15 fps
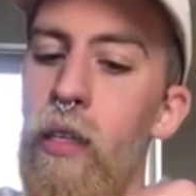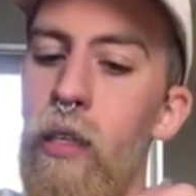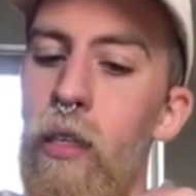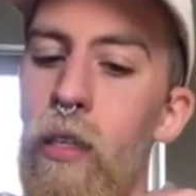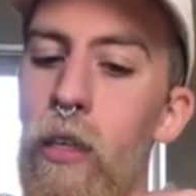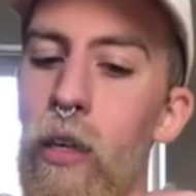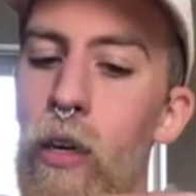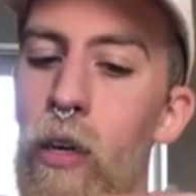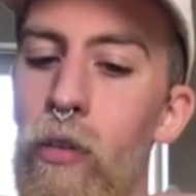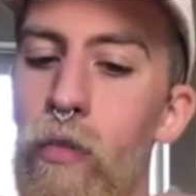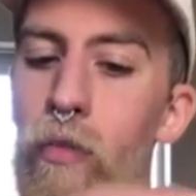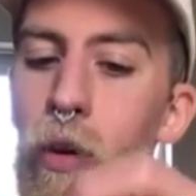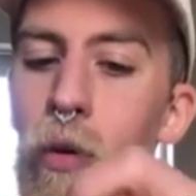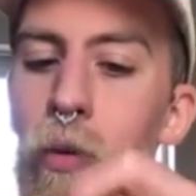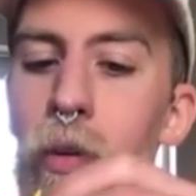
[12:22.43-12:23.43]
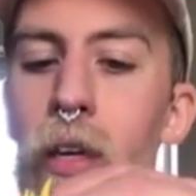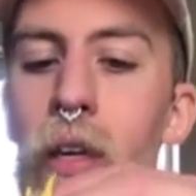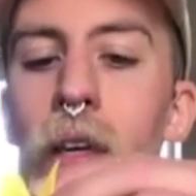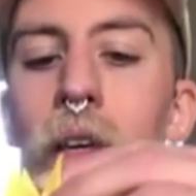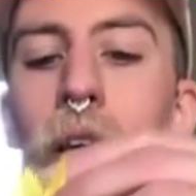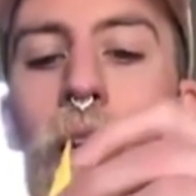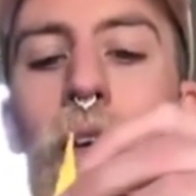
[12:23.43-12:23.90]
unfold it,
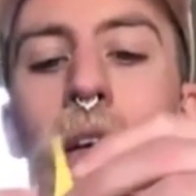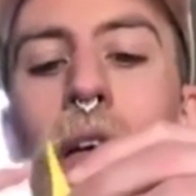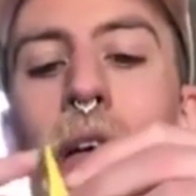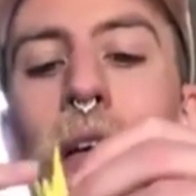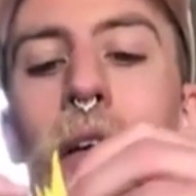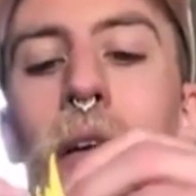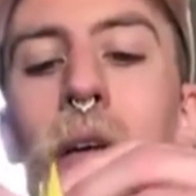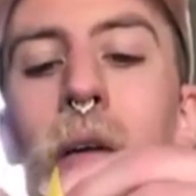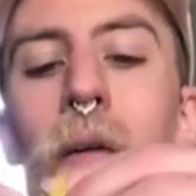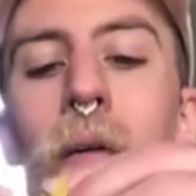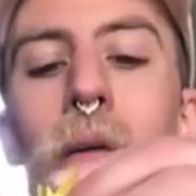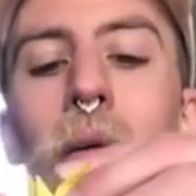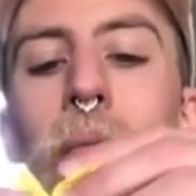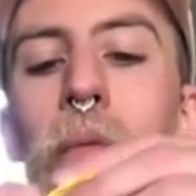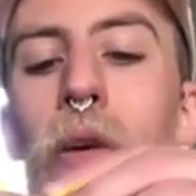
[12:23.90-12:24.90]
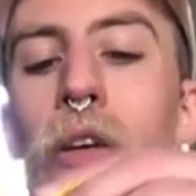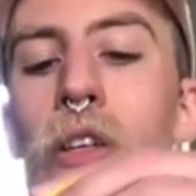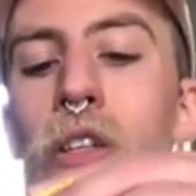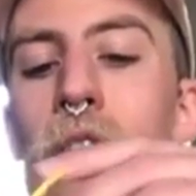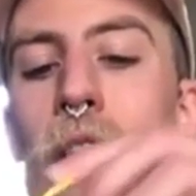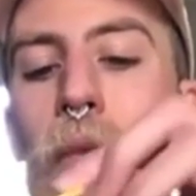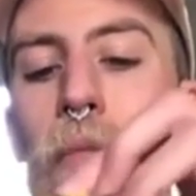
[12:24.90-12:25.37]
and push
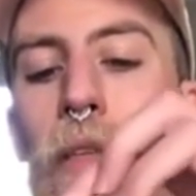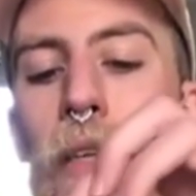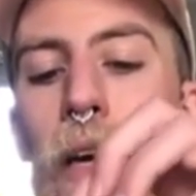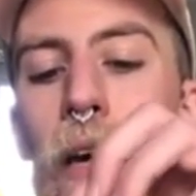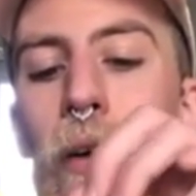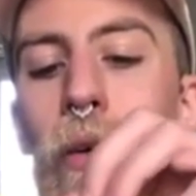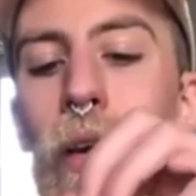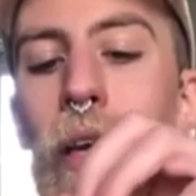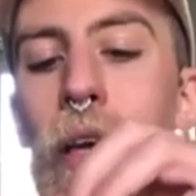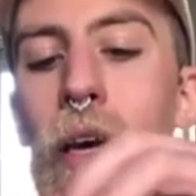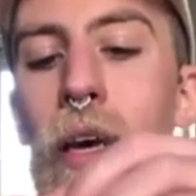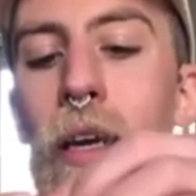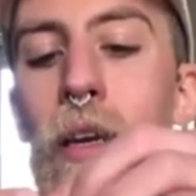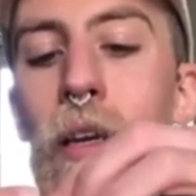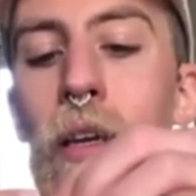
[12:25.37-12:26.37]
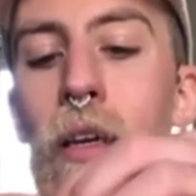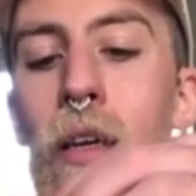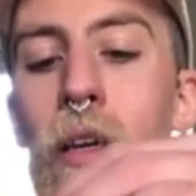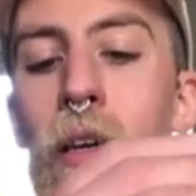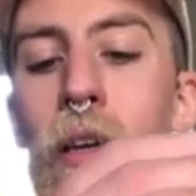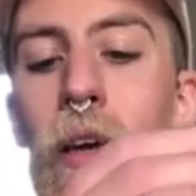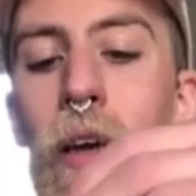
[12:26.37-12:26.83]
them down again,
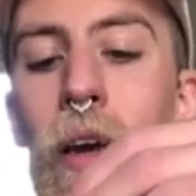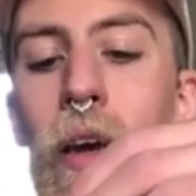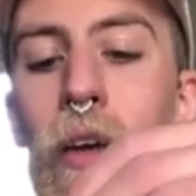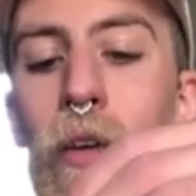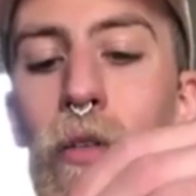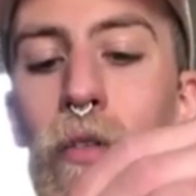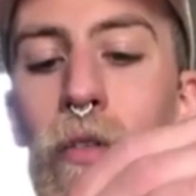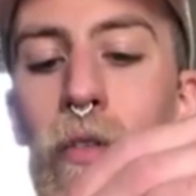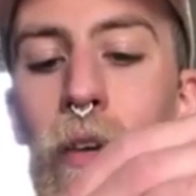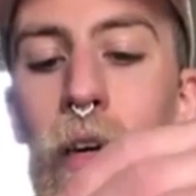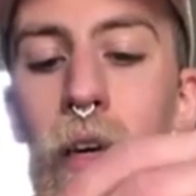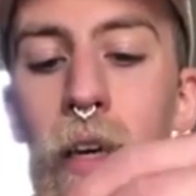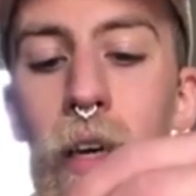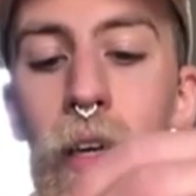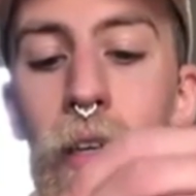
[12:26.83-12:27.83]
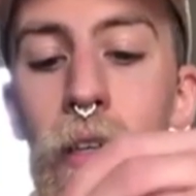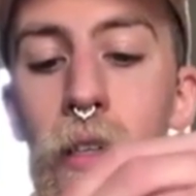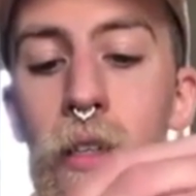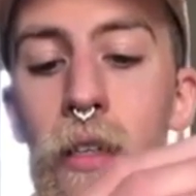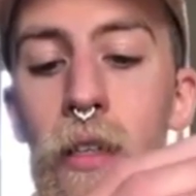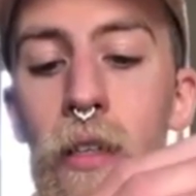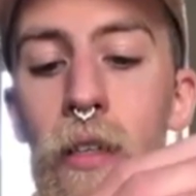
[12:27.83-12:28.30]
and you'll find
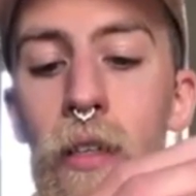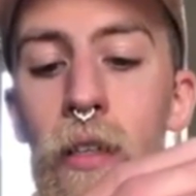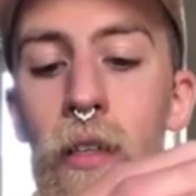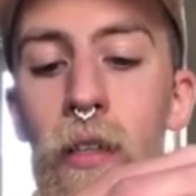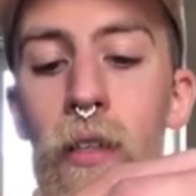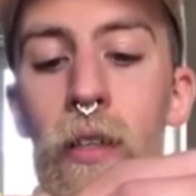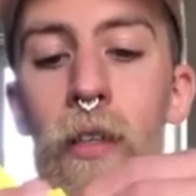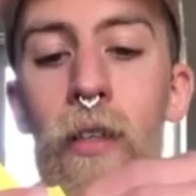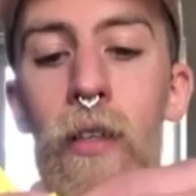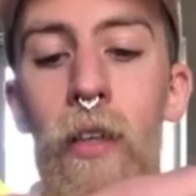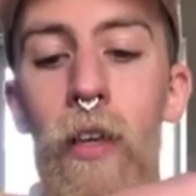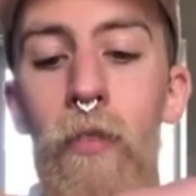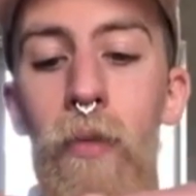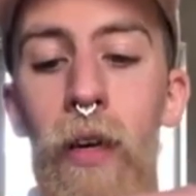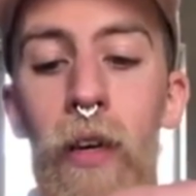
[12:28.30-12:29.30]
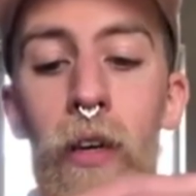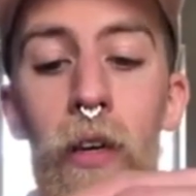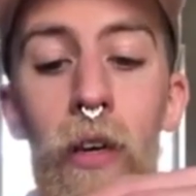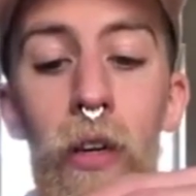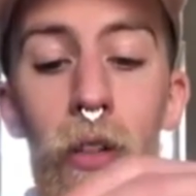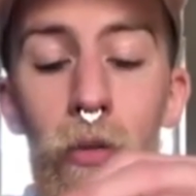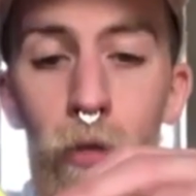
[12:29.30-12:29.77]
that you've made another
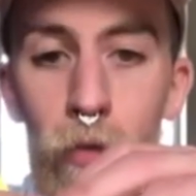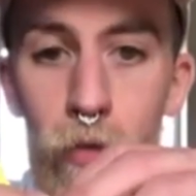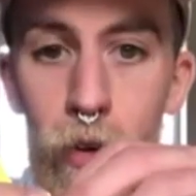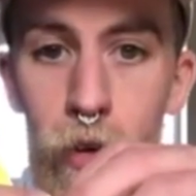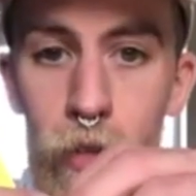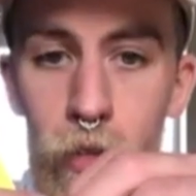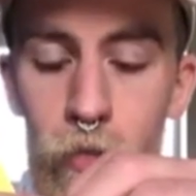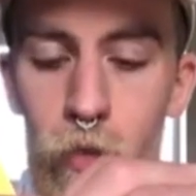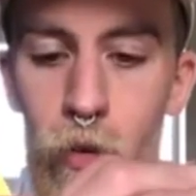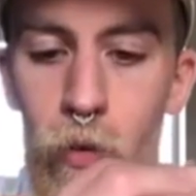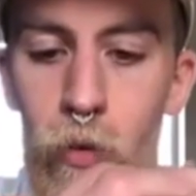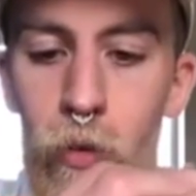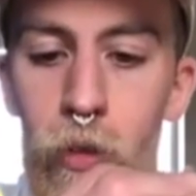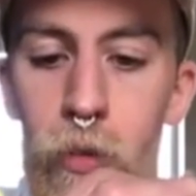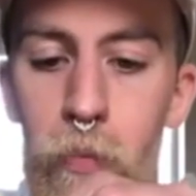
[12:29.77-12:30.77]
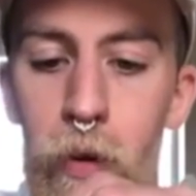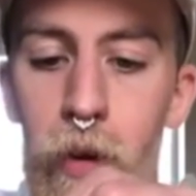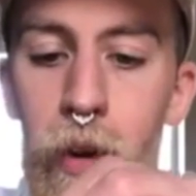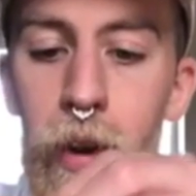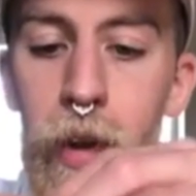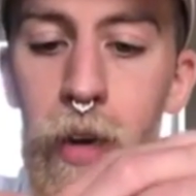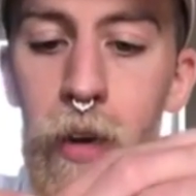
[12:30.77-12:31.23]
reverse fold, but
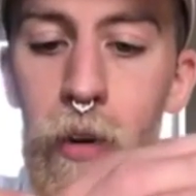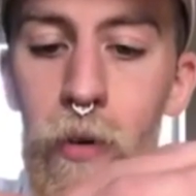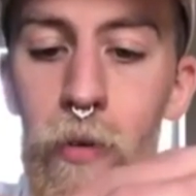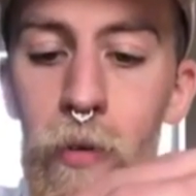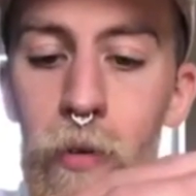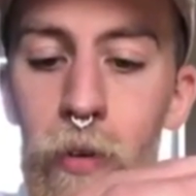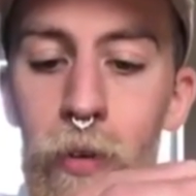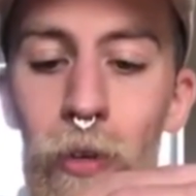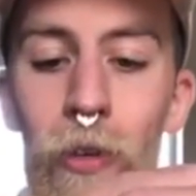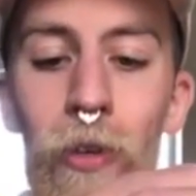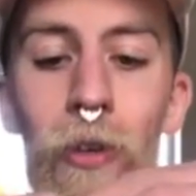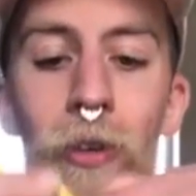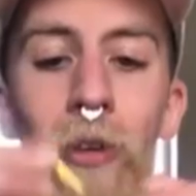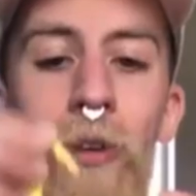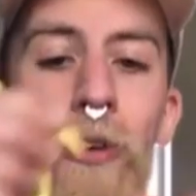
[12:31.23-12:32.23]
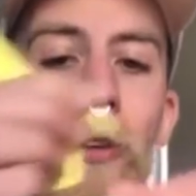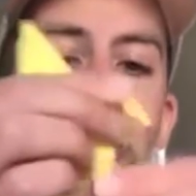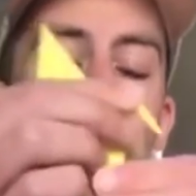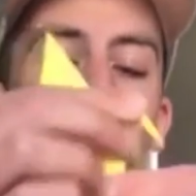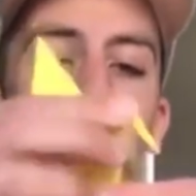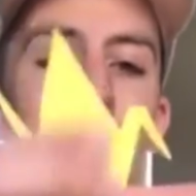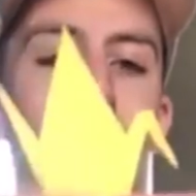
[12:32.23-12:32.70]
now you
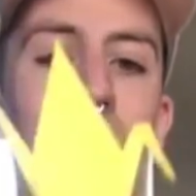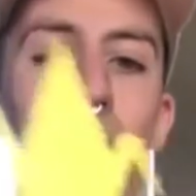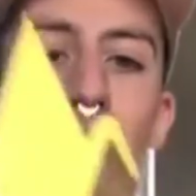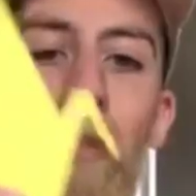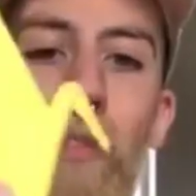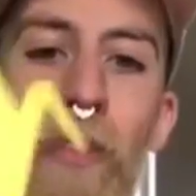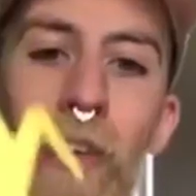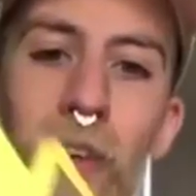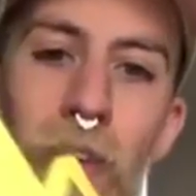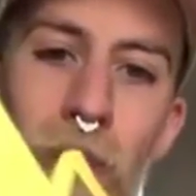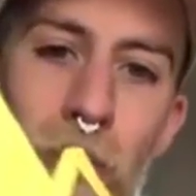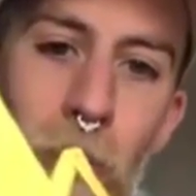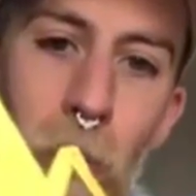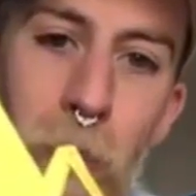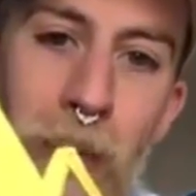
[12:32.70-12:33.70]
have your beak.